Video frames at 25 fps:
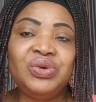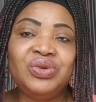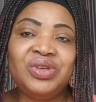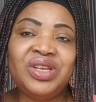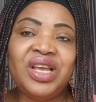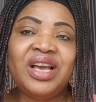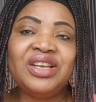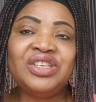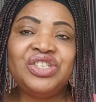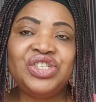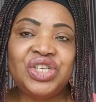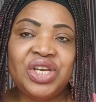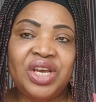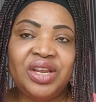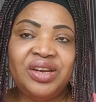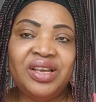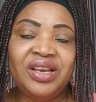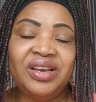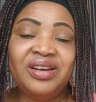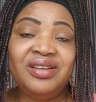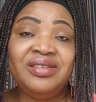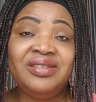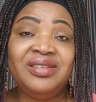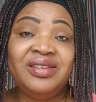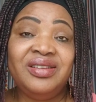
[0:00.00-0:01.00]
to that
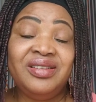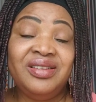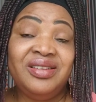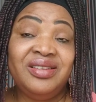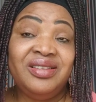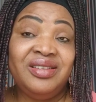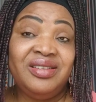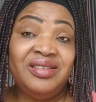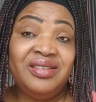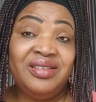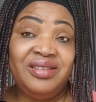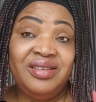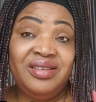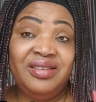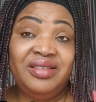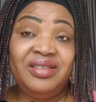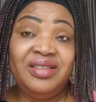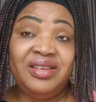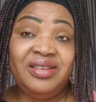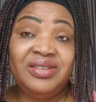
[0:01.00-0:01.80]
channel in